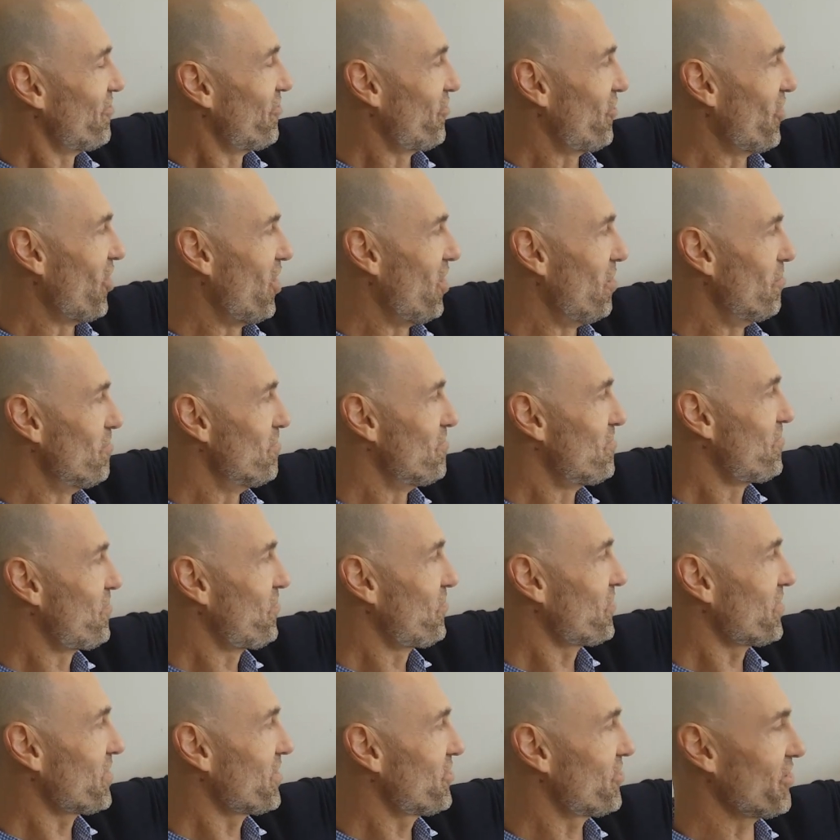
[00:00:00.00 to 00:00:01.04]
from,
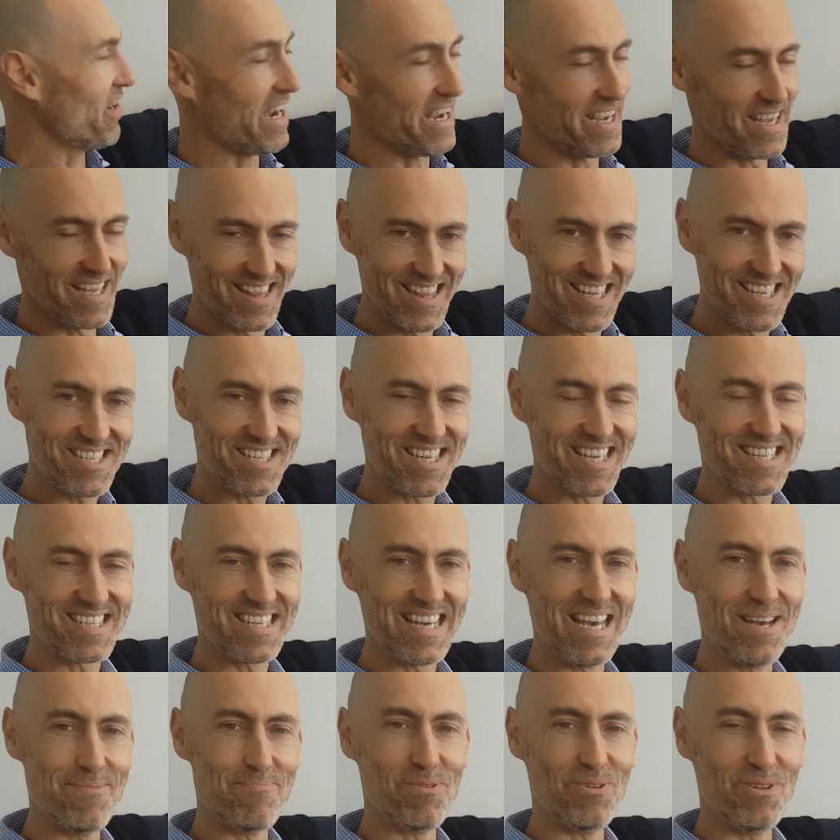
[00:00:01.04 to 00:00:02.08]
say in this
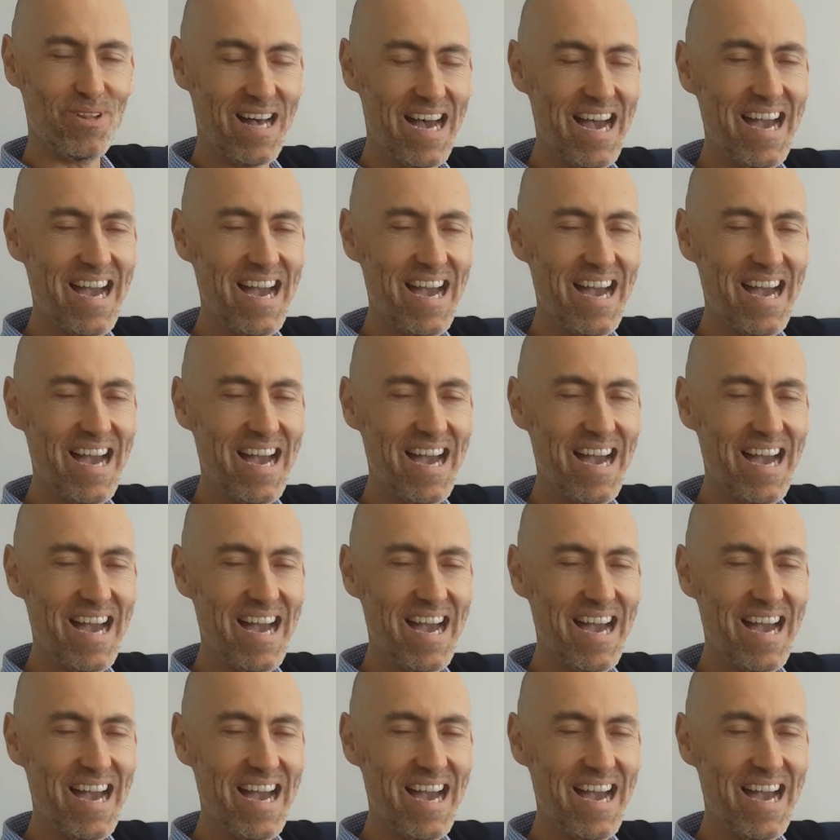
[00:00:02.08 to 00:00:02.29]
example,